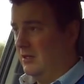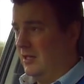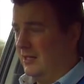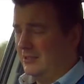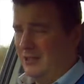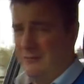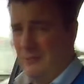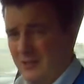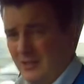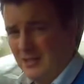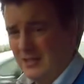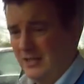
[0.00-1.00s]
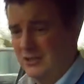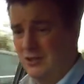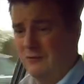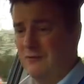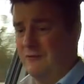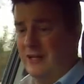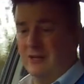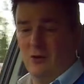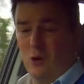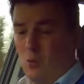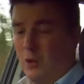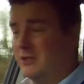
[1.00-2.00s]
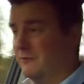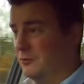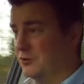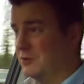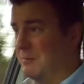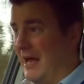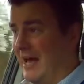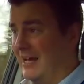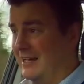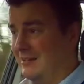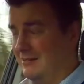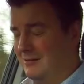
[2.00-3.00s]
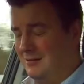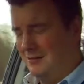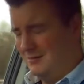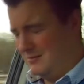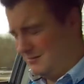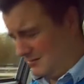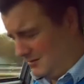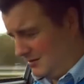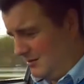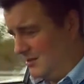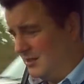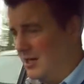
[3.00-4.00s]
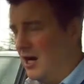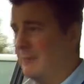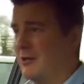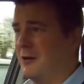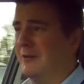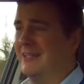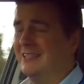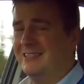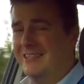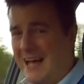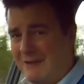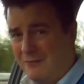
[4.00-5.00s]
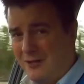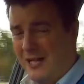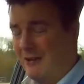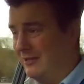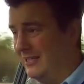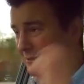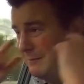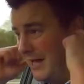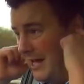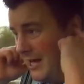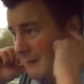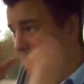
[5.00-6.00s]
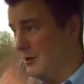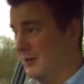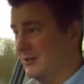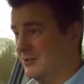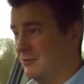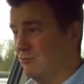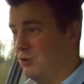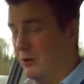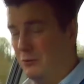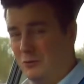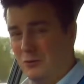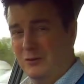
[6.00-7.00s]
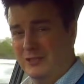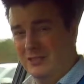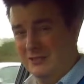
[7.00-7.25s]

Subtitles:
I don't know if you can, it's good for the fact you've got wonderful spec. I'm going deaf in here and these earplugs, the road noise is